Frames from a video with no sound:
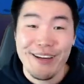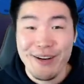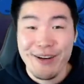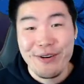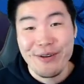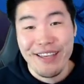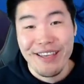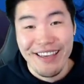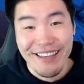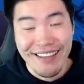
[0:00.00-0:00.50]

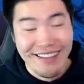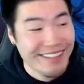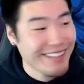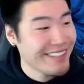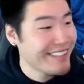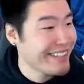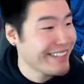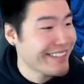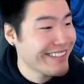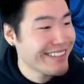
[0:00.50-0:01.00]
okay.
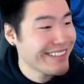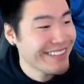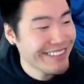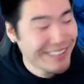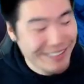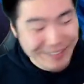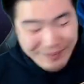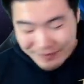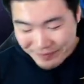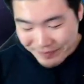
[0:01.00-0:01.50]

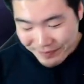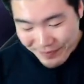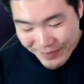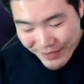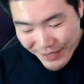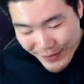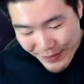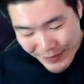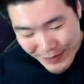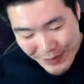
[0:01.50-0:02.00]

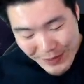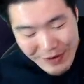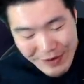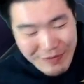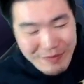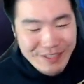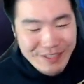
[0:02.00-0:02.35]
We went from